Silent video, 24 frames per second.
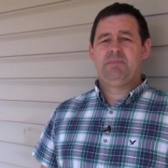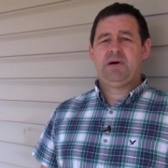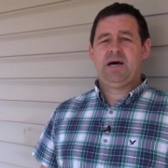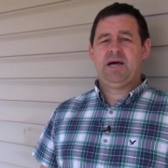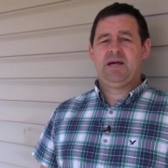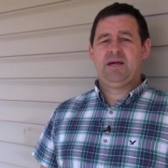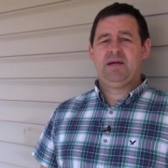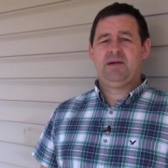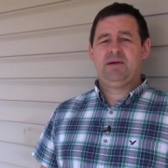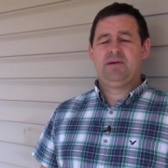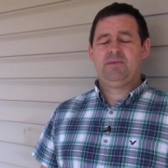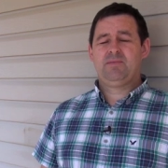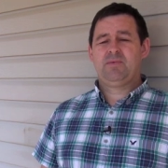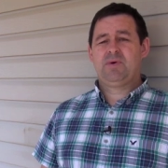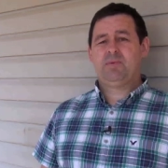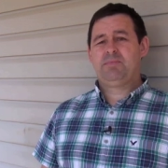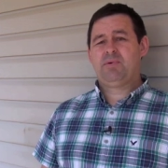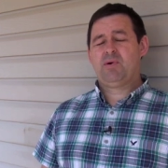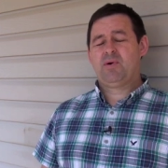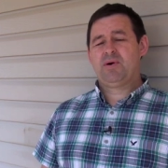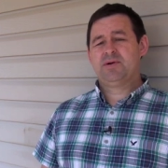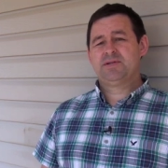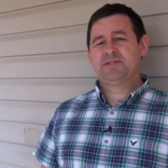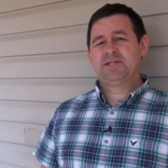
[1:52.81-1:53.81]
My
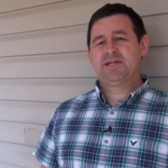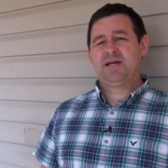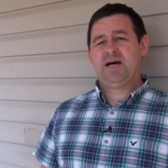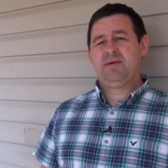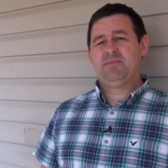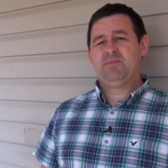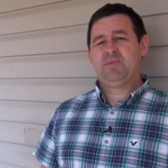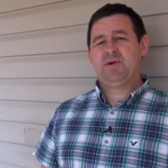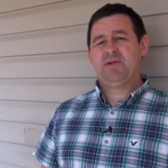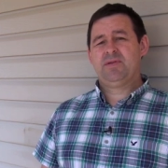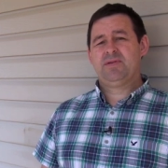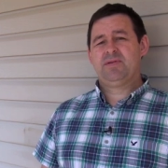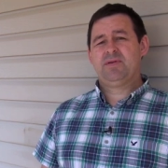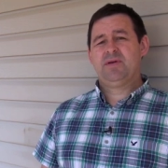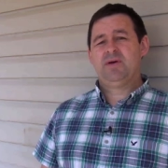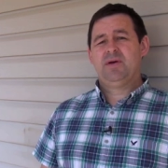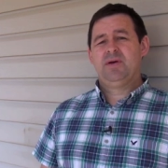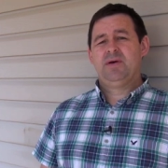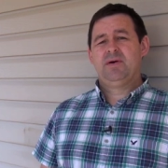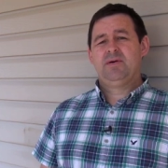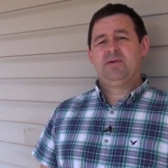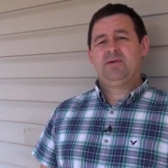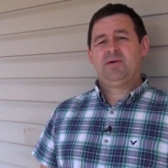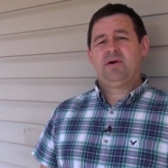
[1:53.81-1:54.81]
reports come with
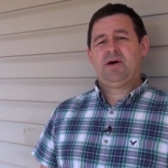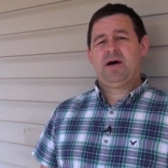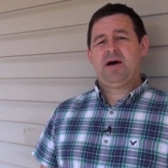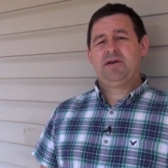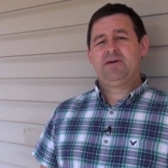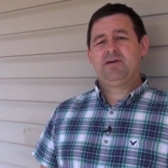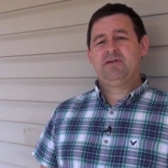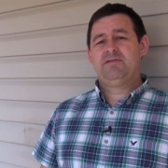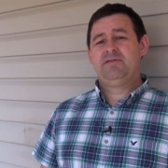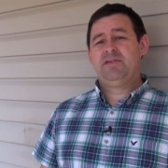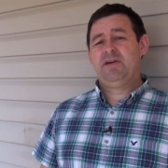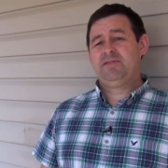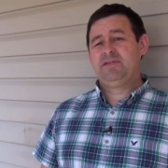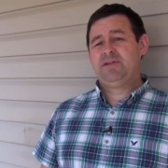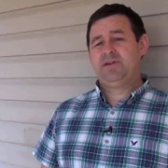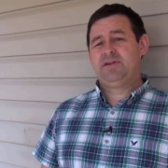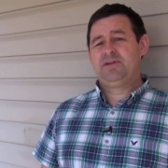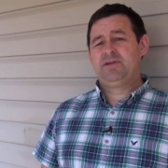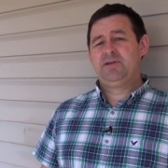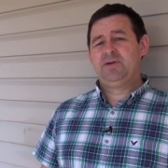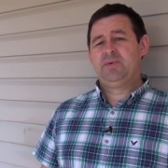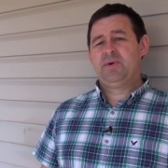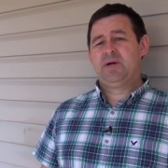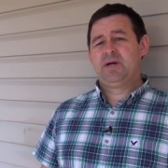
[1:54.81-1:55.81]
150
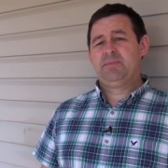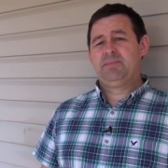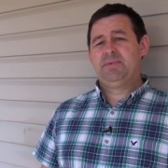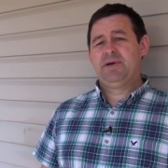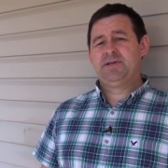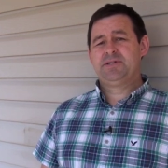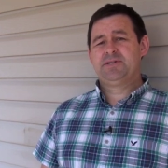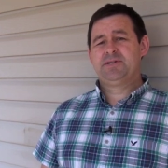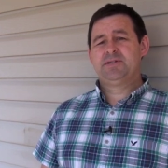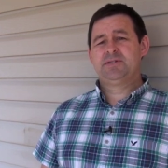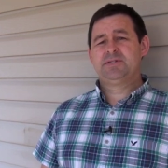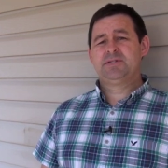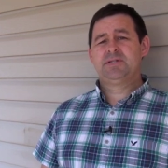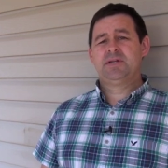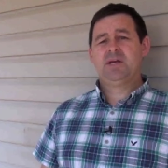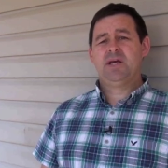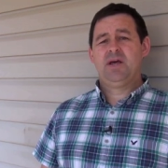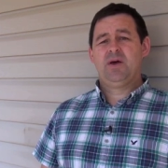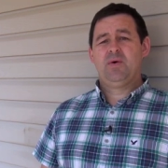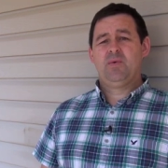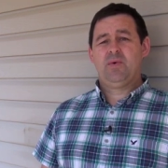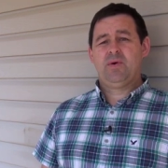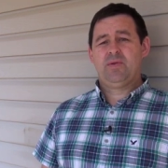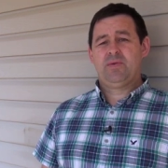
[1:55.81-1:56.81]
to 200 pictures
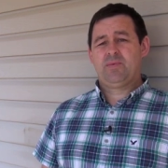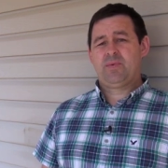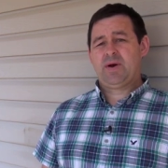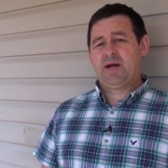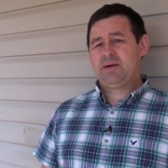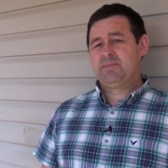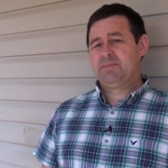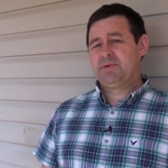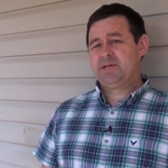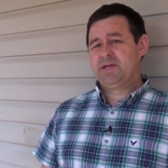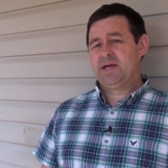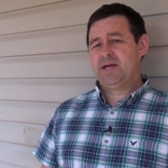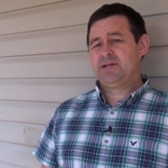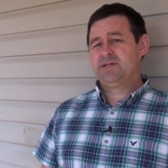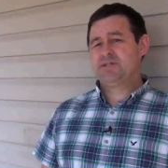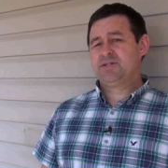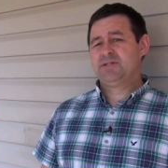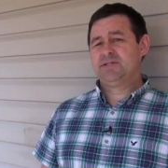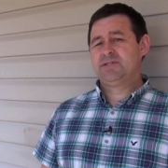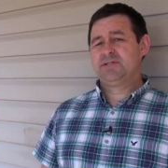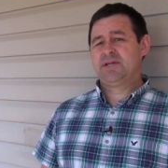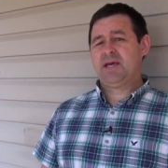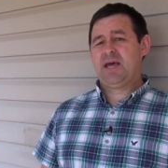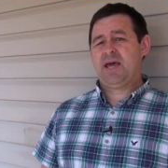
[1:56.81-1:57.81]
with
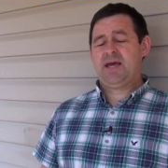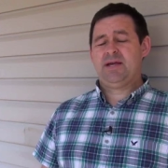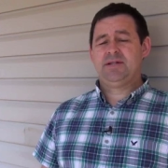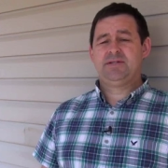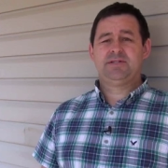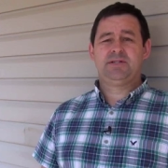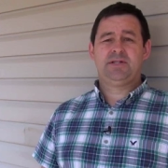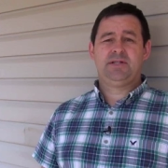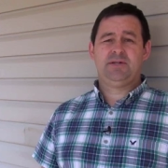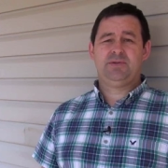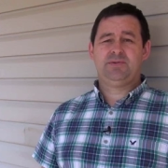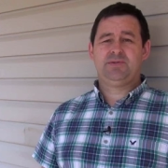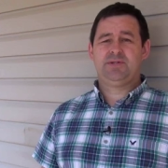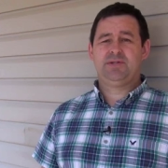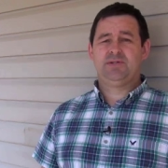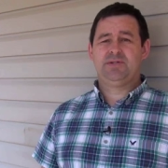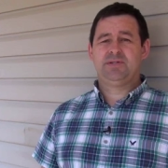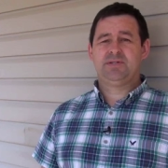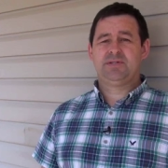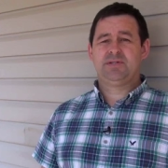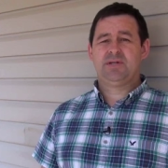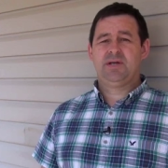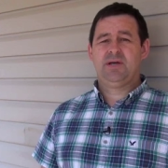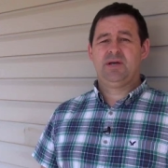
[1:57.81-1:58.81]
recommendations and
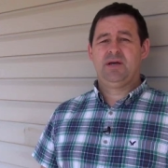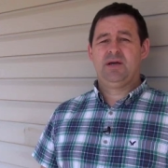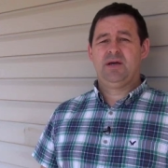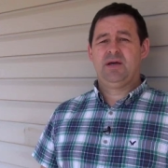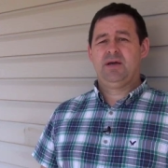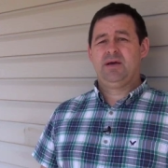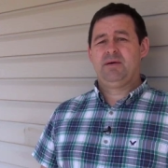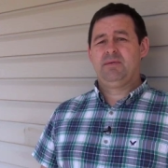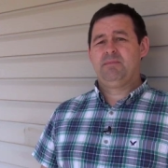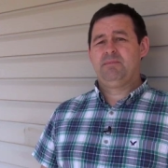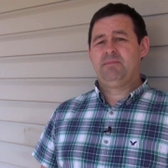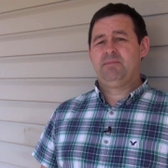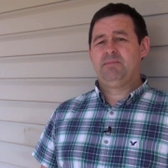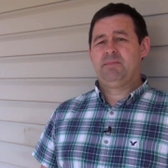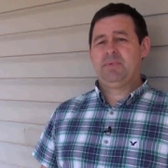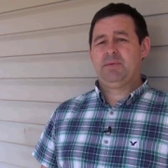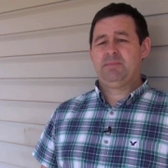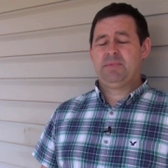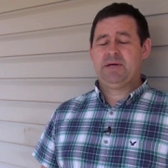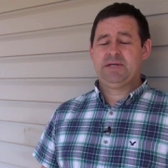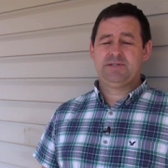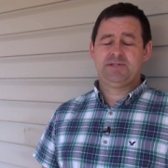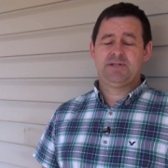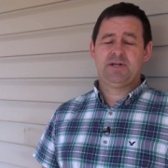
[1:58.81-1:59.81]
solutions.
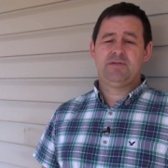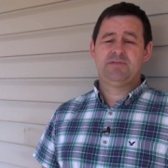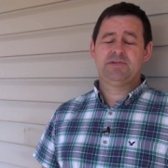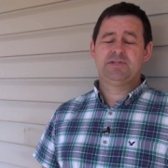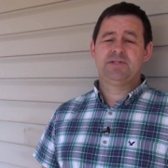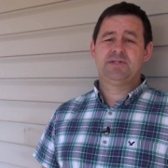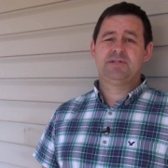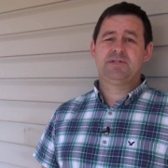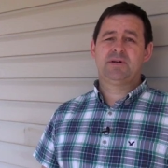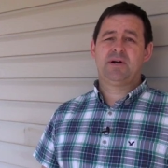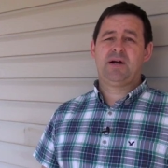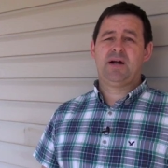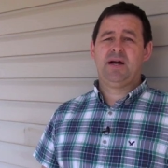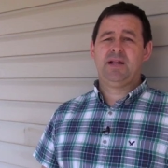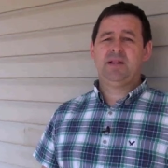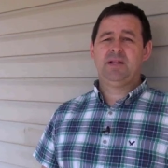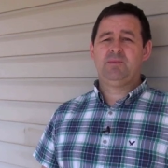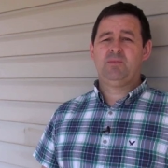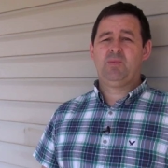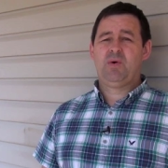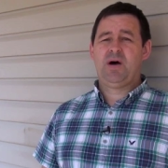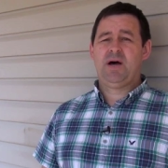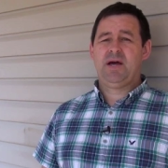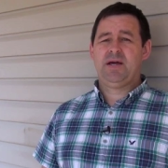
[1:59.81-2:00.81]
My services are
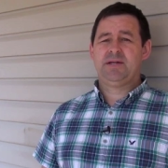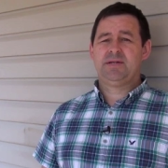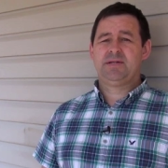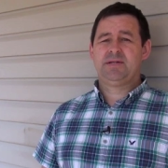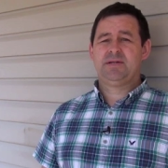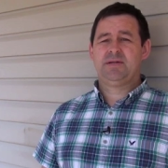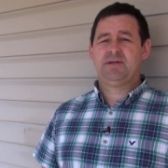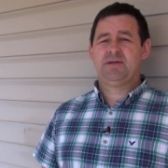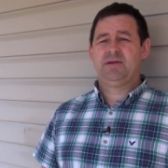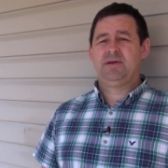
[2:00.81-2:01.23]
island-wide.